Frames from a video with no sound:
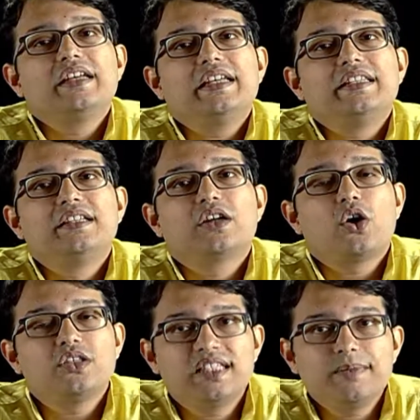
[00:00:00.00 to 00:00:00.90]
The
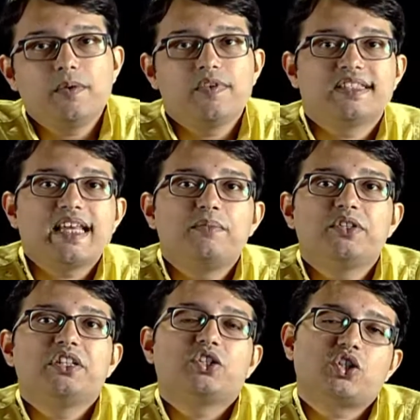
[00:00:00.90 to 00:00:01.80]
concept of
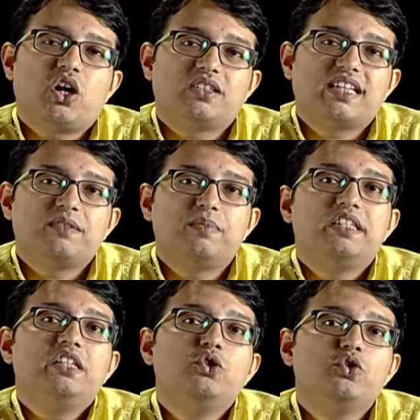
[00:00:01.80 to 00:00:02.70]
establishing shots has been
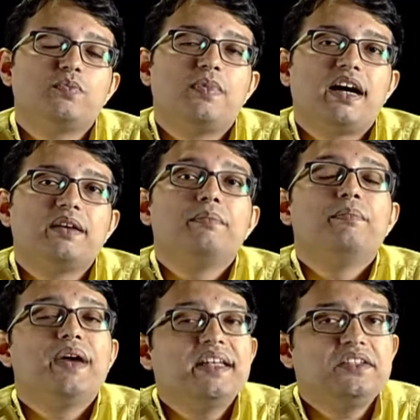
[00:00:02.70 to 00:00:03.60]
used by
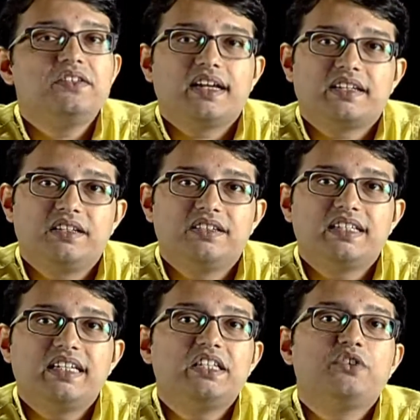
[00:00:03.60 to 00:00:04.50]
many directors
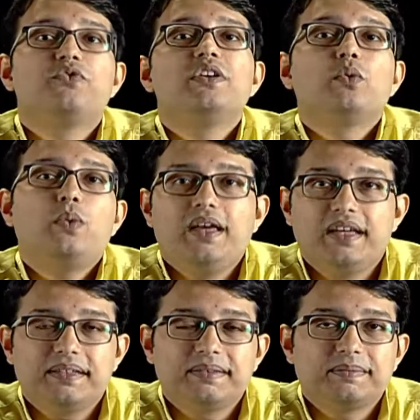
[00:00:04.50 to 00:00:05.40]
in a different way.
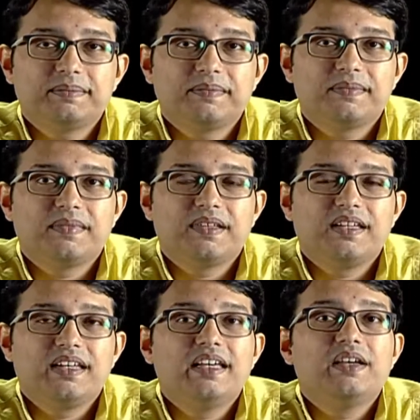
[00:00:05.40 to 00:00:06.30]

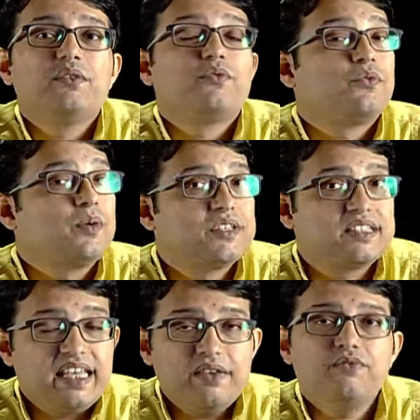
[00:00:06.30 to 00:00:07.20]
From the
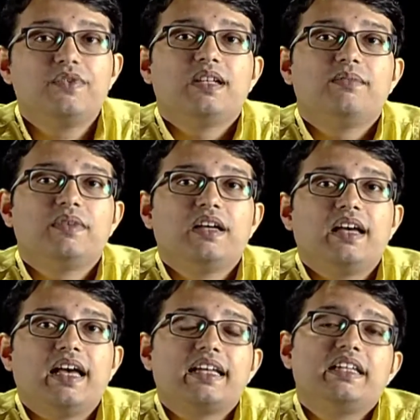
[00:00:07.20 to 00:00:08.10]
same film,
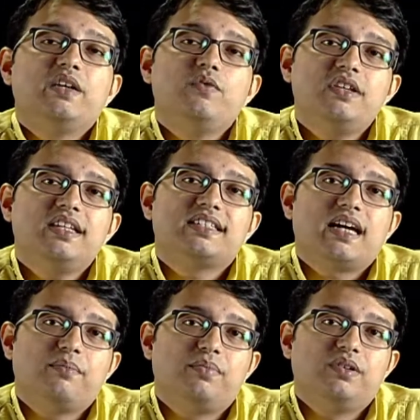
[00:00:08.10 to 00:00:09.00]
I can give you an
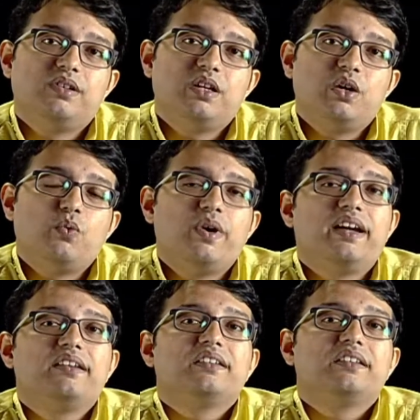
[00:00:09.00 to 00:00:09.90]
example
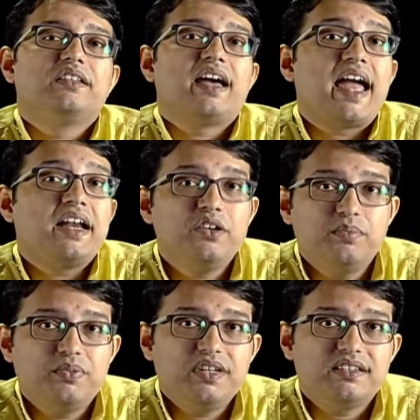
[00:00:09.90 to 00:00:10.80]
where the angry
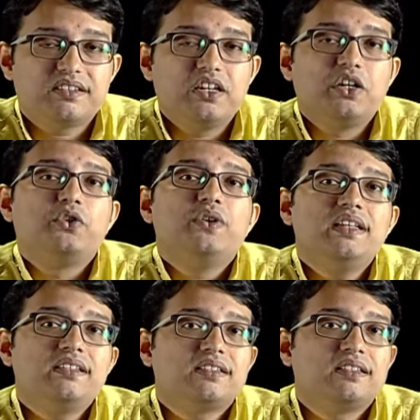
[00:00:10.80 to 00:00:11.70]
priest
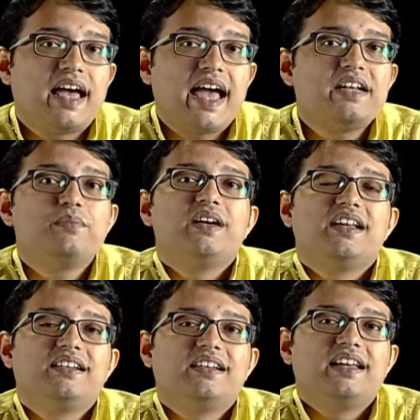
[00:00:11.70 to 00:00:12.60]
rings the handbell
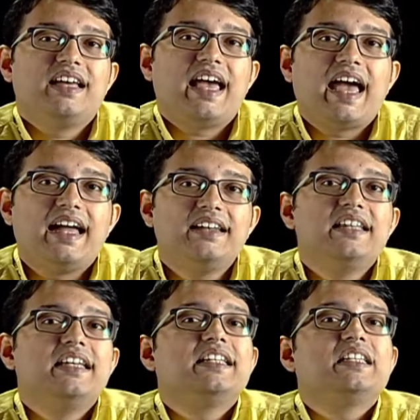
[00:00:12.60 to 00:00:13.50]
and
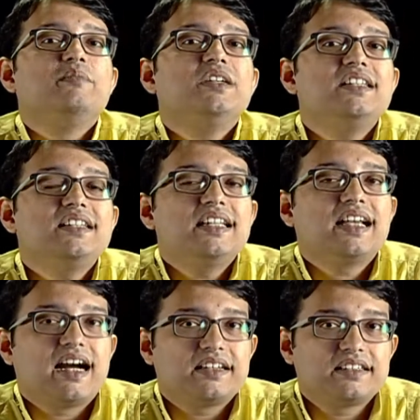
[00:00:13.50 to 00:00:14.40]
it immediately
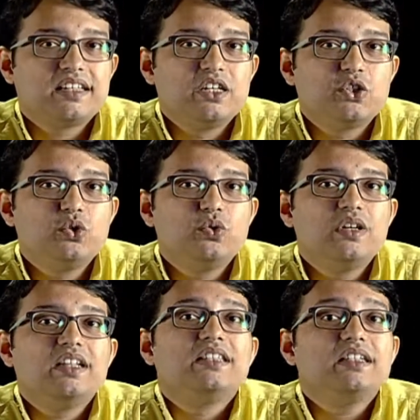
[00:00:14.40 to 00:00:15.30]
cuts to
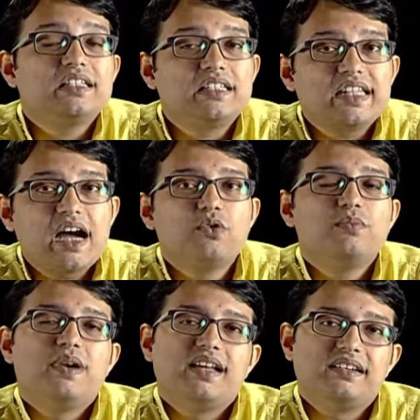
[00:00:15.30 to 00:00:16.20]
the town
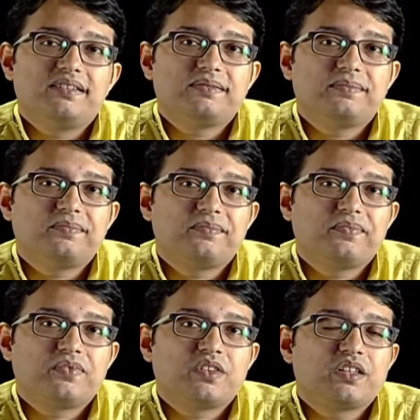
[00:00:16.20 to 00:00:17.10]
bell.
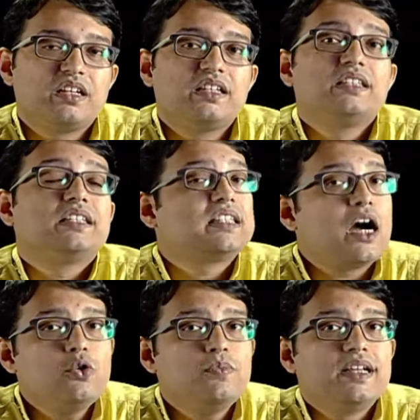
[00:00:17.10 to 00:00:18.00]
The
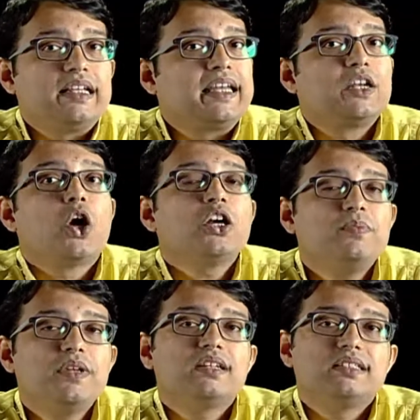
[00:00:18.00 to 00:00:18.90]
town bell cannot
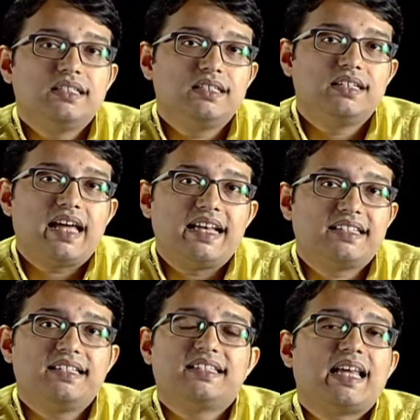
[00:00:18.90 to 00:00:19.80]
be considered as an
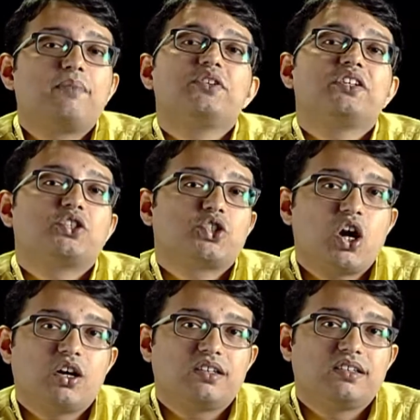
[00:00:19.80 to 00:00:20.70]
establishing
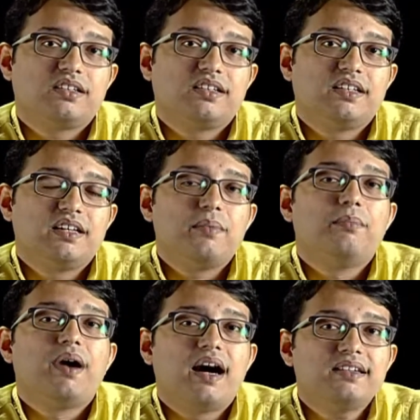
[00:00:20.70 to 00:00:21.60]
shot,
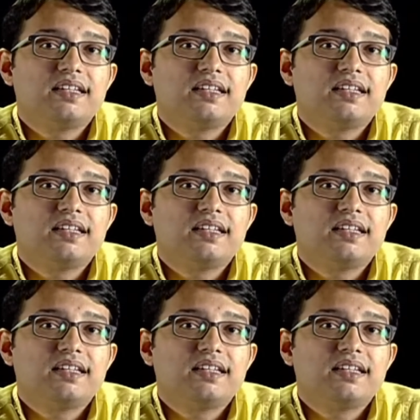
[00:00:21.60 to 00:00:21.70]
but